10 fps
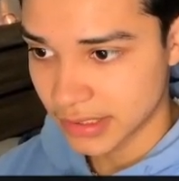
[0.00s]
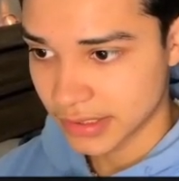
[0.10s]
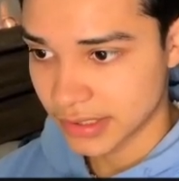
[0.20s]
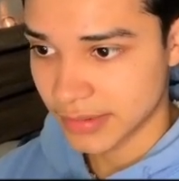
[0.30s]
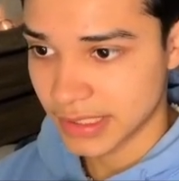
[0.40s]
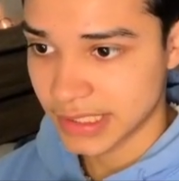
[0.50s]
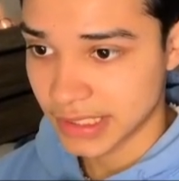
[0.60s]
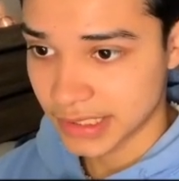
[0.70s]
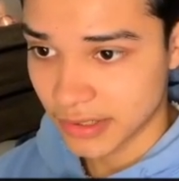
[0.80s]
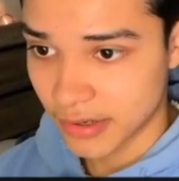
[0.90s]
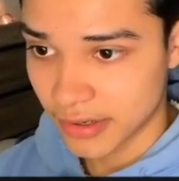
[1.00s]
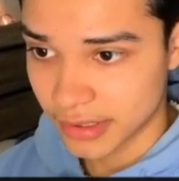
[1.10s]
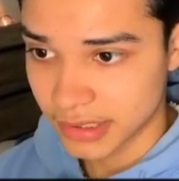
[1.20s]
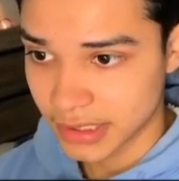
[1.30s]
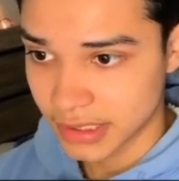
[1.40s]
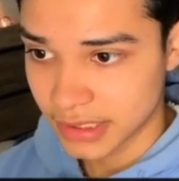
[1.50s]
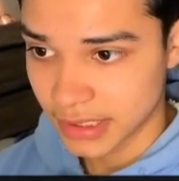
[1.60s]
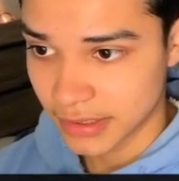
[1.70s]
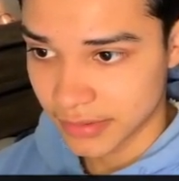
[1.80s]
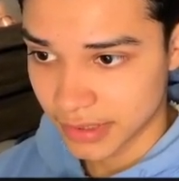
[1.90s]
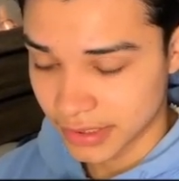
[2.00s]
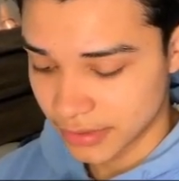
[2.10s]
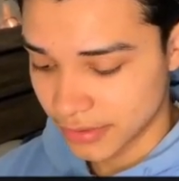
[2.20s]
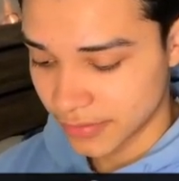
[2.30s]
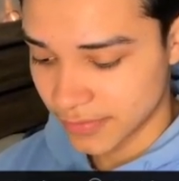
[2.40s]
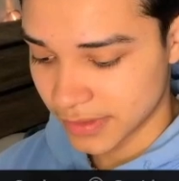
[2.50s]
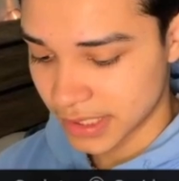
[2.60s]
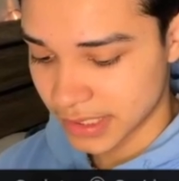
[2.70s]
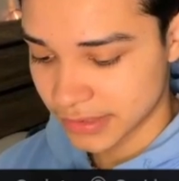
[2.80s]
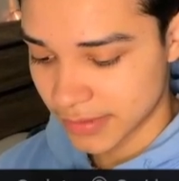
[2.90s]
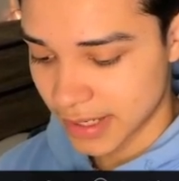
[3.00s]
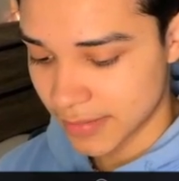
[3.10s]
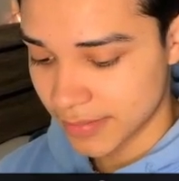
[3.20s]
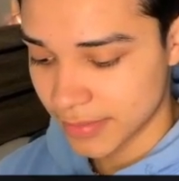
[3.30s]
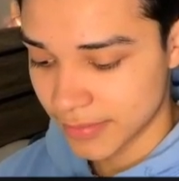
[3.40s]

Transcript: There's going to be 6 cards. And we're going to do flex wrap.